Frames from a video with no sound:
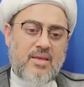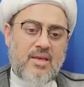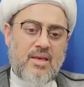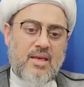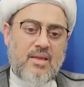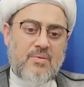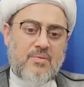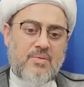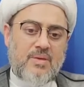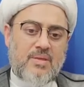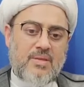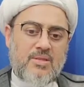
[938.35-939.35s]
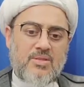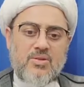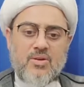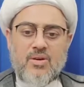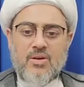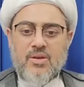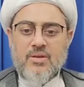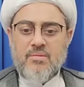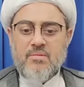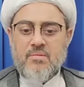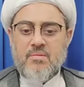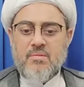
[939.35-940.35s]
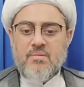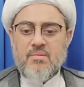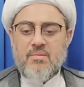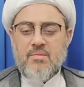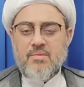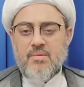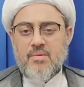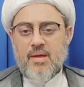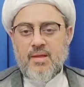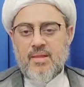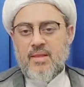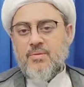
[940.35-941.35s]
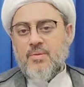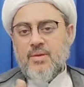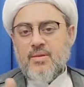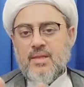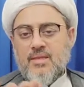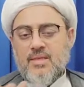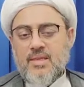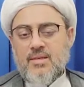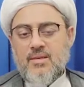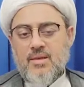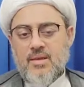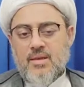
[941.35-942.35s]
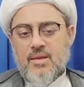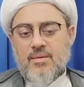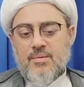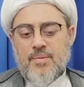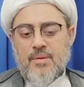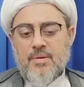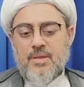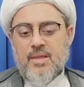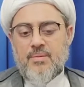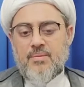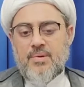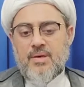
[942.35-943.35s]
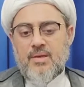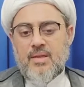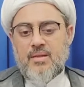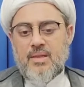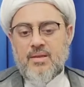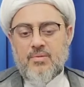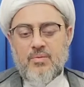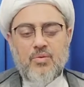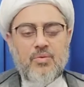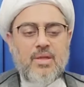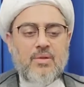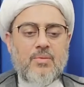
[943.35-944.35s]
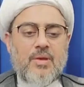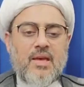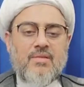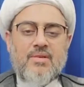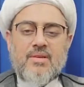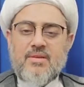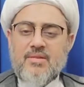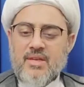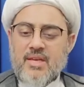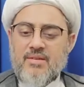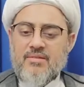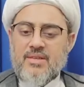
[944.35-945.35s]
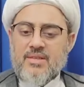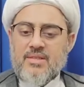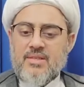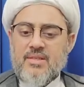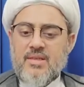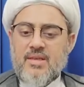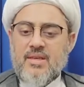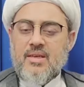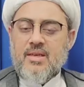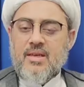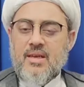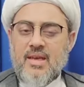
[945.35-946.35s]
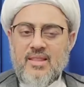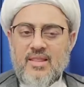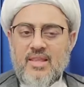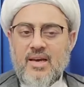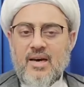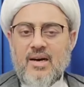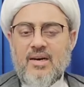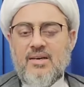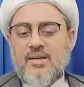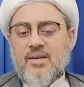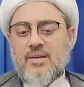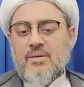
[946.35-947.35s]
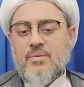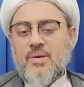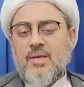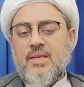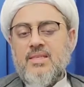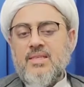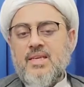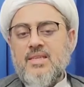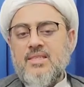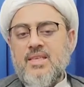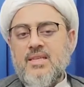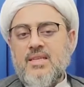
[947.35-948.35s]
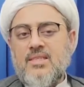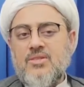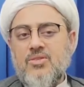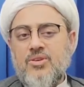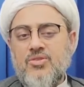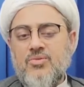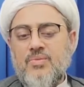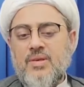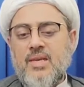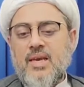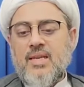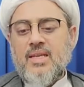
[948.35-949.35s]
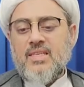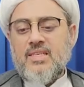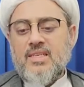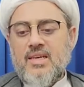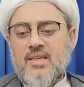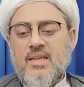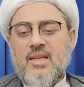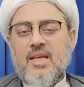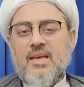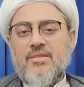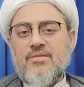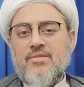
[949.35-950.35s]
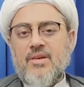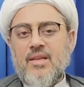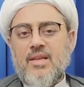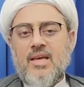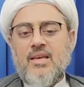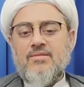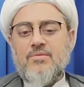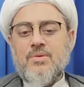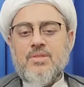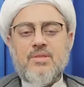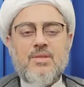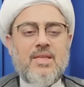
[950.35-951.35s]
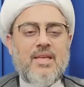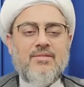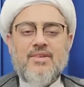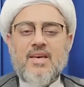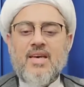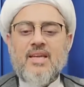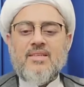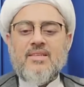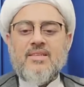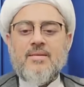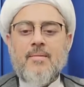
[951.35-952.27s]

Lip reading: and we destroy, and then that's it. Maybe that burn and that wound that we have, it recovers. In the akhirah, where he says that it's going to be an eternal life, a life which will never end,